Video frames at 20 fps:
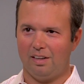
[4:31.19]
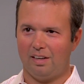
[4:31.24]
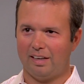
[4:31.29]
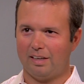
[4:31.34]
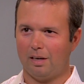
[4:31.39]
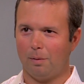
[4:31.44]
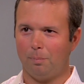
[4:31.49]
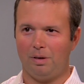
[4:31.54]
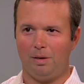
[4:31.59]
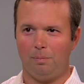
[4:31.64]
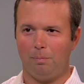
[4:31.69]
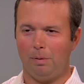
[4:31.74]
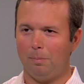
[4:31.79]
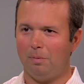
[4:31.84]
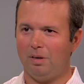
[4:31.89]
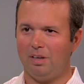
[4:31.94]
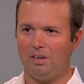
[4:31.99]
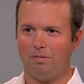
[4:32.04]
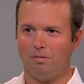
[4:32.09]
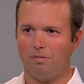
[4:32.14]
Like I'll be
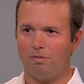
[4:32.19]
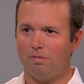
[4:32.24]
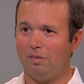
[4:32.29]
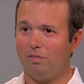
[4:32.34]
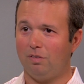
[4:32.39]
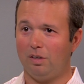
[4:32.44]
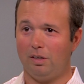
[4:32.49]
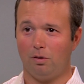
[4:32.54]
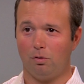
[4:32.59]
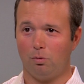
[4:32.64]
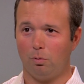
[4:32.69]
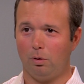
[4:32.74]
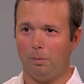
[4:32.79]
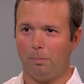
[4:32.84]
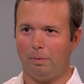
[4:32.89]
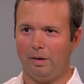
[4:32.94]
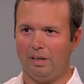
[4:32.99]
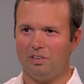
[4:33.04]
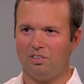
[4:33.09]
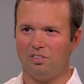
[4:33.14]
maybe 15 or 20
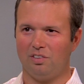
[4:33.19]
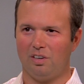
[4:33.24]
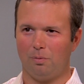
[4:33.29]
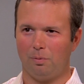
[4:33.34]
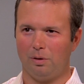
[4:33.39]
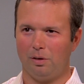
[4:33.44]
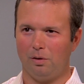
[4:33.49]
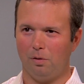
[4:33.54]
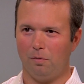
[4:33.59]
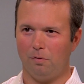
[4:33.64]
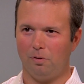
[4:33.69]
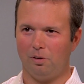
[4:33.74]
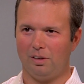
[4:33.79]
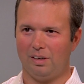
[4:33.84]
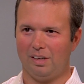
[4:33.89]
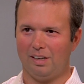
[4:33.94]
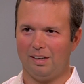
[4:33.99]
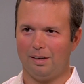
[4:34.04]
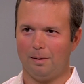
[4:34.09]
pages and I'll read over it again.